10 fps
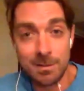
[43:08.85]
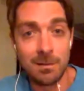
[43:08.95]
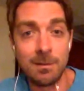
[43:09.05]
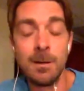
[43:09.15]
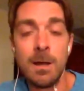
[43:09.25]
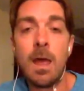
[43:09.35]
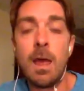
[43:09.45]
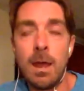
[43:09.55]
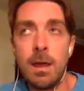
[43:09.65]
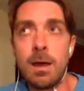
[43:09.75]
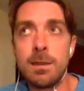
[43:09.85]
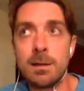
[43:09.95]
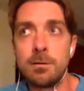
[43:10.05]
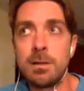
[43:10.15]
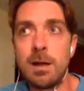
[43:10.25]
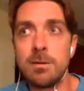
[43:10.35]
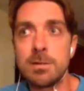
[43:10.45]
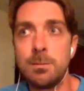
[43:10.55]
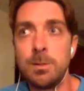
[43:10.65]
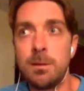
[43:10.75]
Or I think it'll allow us
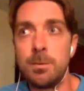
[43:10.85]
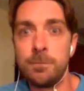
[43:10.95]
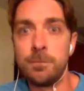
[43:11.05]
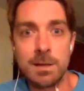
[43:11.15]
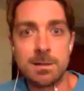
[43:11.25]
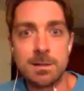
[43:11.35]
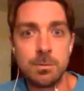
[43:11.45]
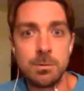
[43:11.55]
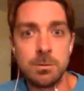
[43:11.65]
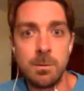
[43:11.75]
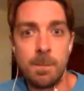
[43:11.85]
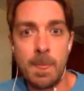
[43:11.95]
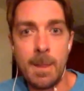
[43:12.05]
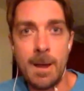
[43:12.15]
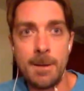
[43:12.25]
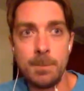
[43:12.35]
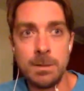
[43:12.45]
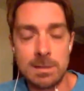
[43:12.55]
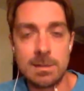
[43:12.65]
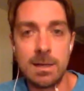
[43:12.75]
to be a lot more flexible
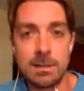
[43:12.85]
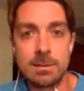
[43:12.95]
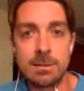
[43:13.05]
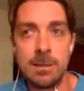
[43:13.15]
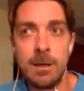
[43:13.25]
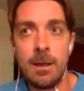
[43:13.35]
in the States.